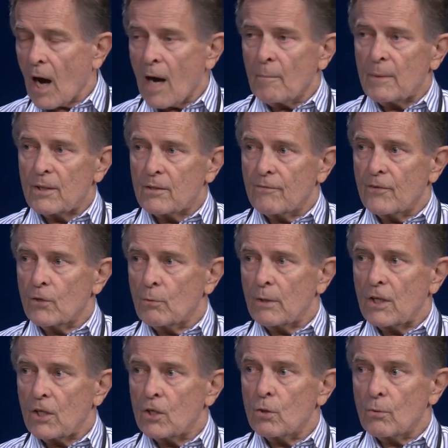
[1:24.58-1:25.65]
I'm
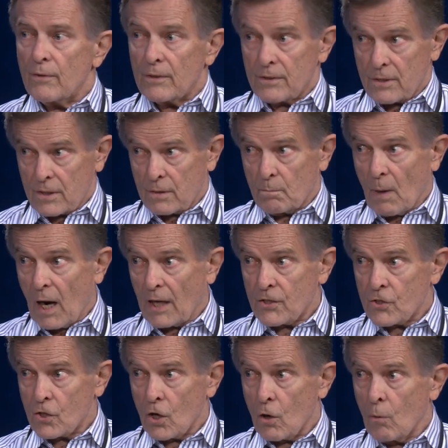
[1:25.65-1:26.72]
interviewing you. This is my
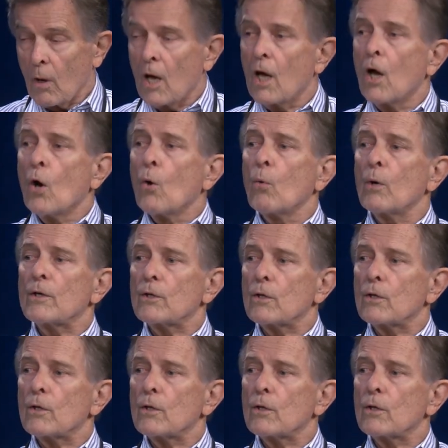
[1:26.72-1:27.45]
show. Yeah, this is going to be when,